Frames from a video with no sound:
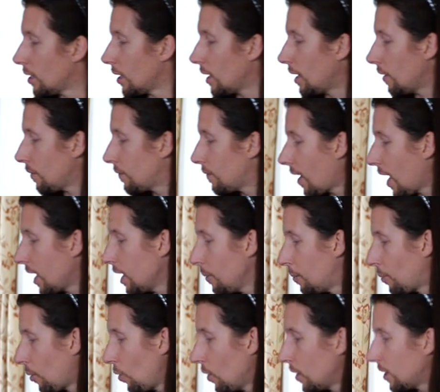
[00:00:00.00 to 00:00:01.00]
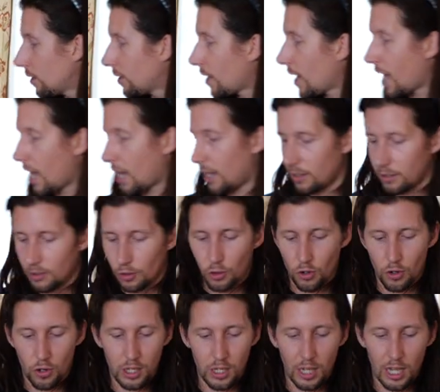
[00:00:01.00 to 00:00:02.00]
If at any point that
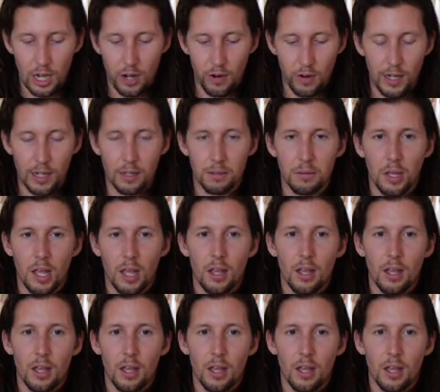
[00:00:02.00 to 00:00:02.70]
you're only hearing